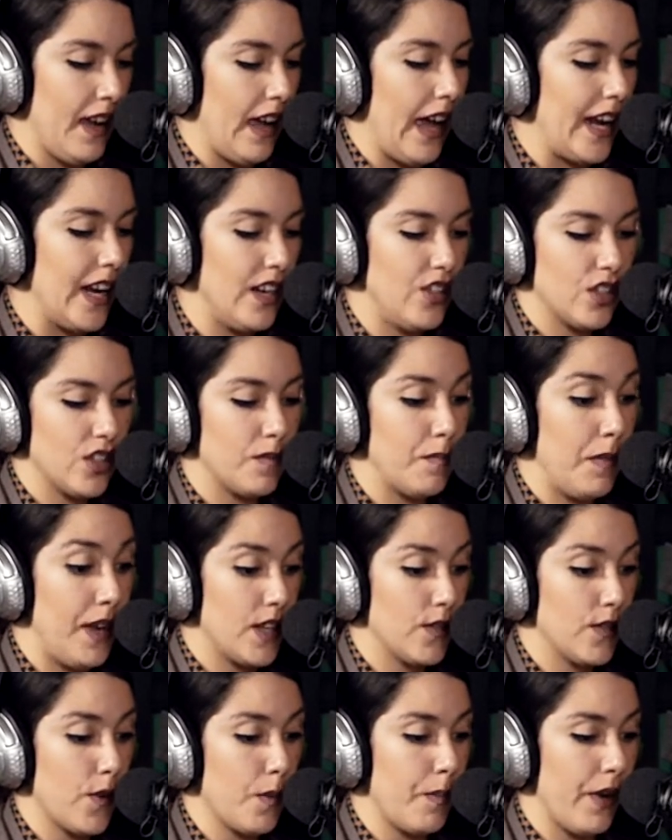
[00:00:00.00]
and it just
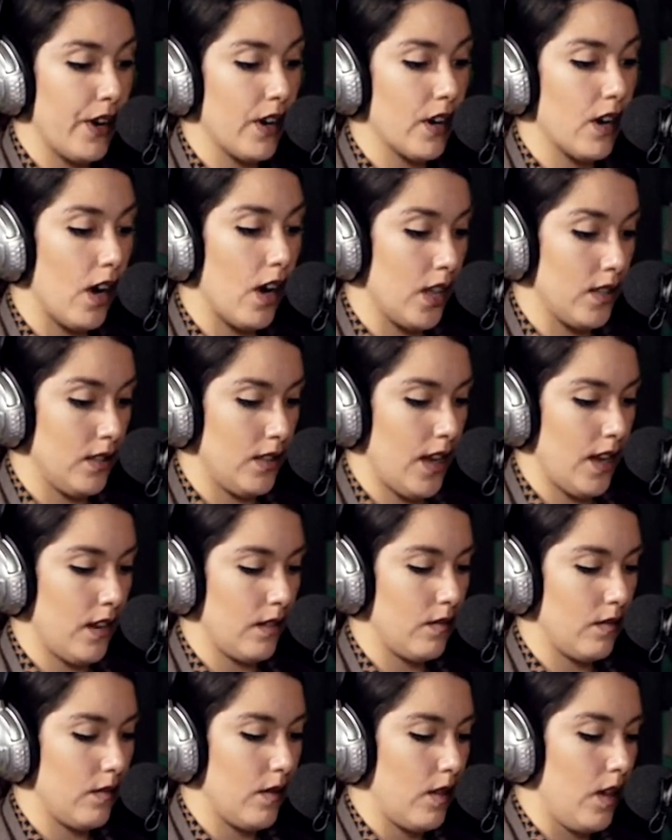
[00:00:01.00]
makes for better
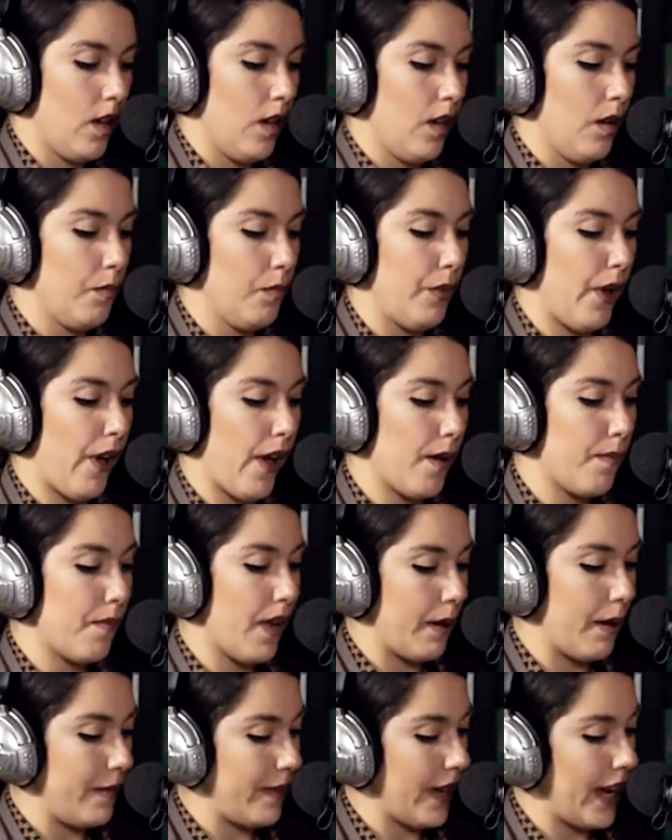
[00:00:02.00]
content. But
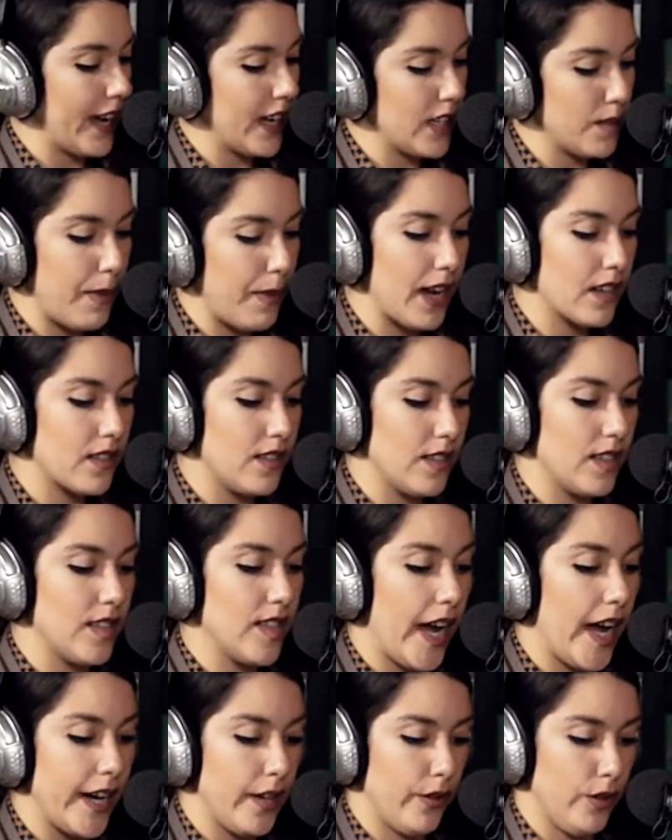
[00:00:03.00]
I guess back to the
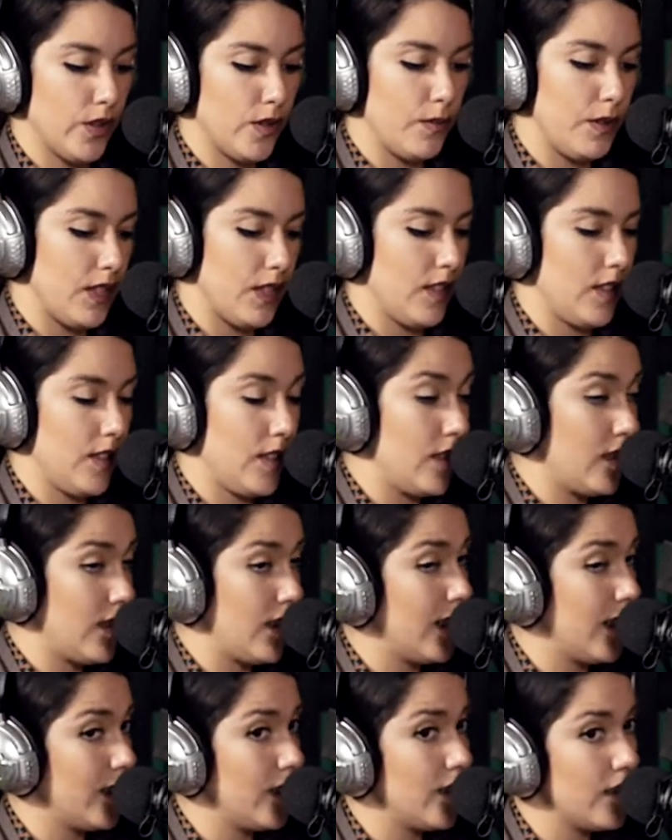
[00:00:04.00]
titles, because this
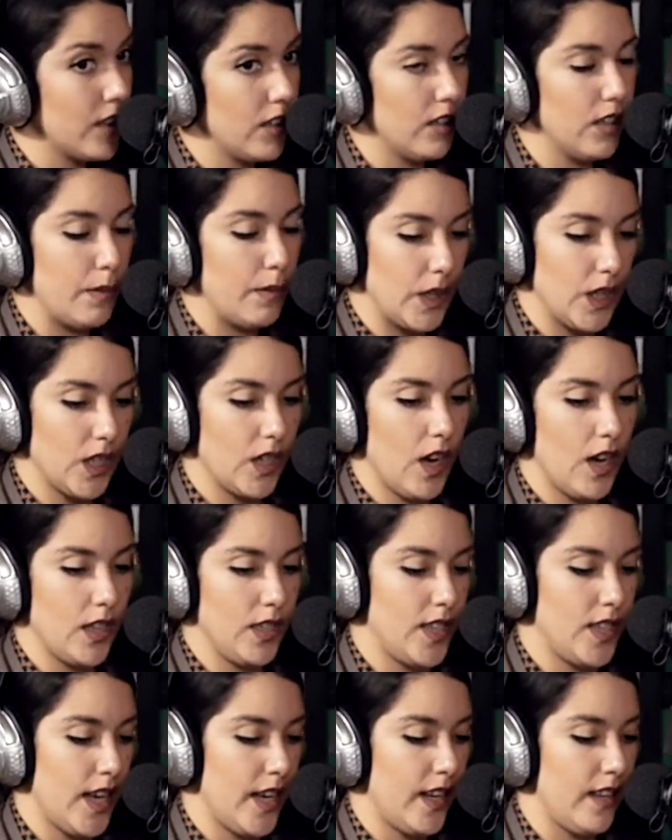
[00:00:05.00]
isn't necessarily about the
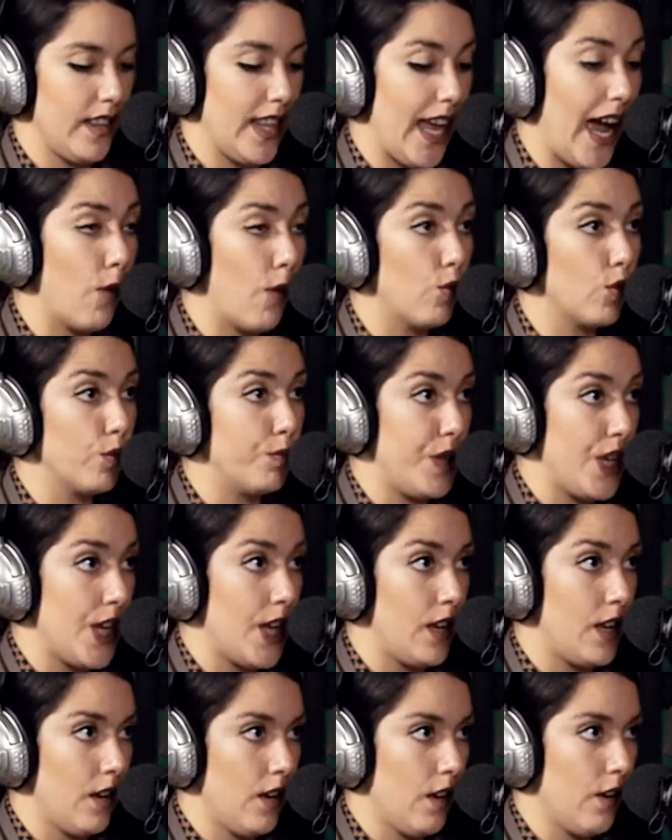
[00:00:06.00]
content. That will
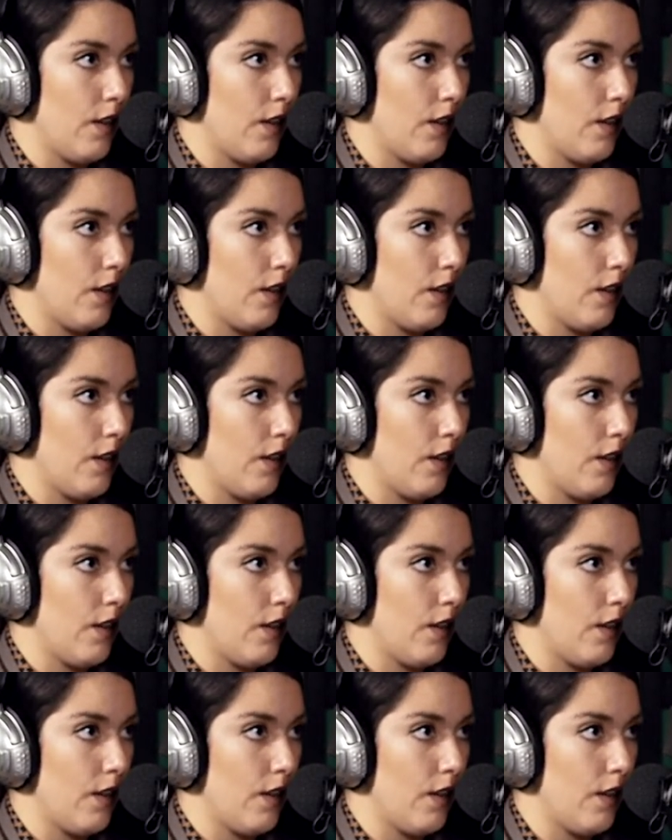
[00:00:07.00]
be